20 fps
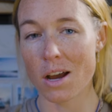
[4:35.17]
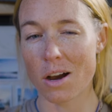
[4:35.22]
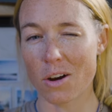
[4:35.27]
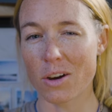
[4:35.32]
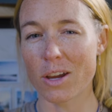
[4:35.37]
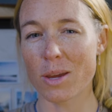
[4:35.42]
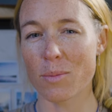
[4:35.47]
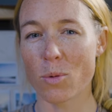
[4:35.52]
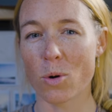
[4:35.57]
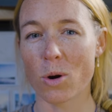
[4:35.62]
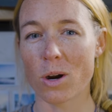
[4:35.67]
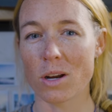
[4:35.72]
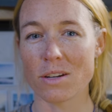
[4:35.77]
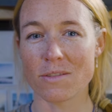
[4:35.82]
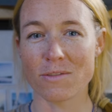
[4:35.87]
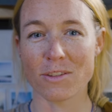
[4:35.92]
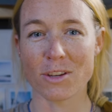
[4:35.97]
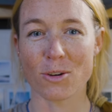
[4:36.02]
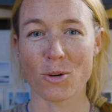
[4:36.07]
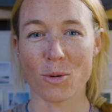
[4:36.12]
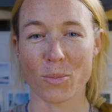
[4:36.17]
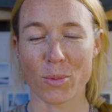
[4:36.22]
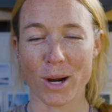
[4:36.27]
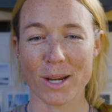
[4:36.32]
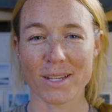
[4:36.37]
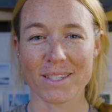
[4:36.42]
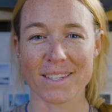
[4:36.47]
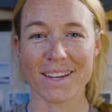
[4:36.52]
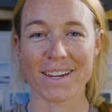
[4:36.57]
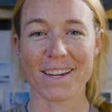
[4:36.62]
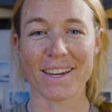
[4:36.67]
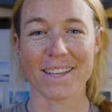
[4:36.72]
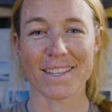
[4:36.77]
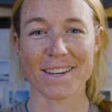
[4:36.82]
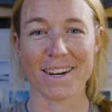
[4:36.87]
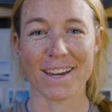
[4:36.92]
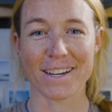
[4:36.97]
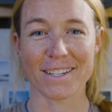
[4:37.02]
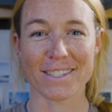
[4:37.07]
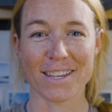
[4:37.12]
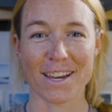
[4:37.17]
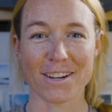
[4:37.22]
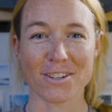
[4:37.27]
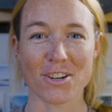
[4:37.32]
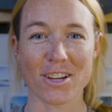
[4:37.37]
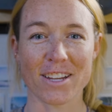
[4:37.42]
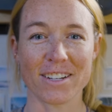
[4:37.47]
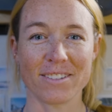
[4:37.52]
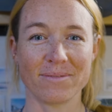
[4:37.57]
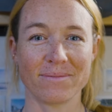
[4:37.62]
I'll get more into vehicle pricing in the next section.